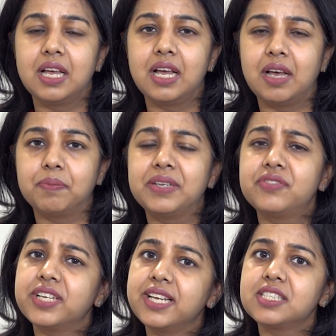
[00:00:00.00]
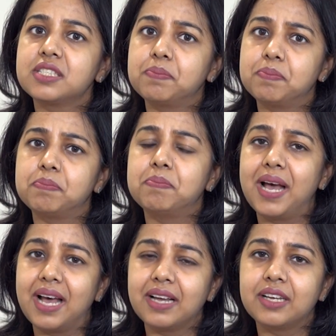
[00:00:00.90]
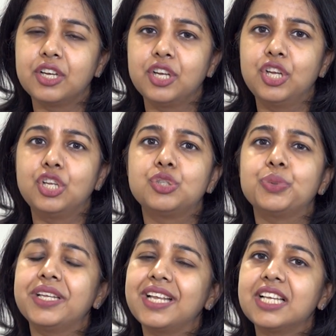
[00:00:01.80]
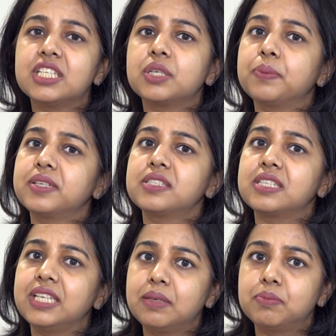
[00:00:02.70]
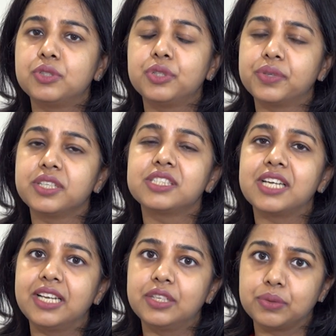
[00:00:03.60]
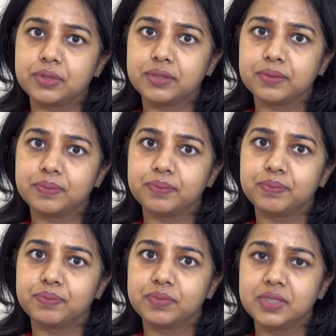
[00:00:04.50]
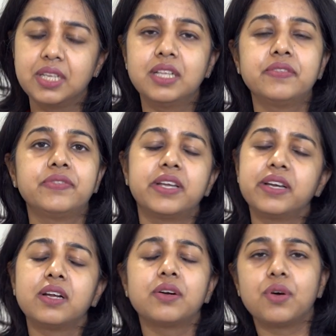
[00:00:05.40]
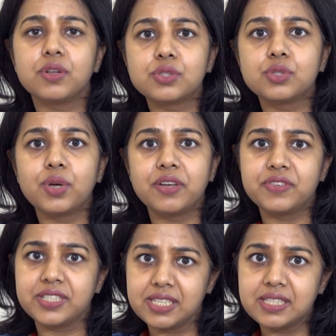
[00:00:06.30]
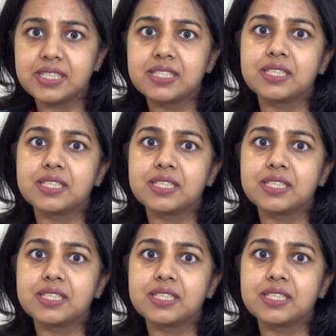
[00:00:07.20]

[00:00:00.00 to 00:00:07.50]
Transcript: have been traced back to inadequate sleep during childhood. There are also evidences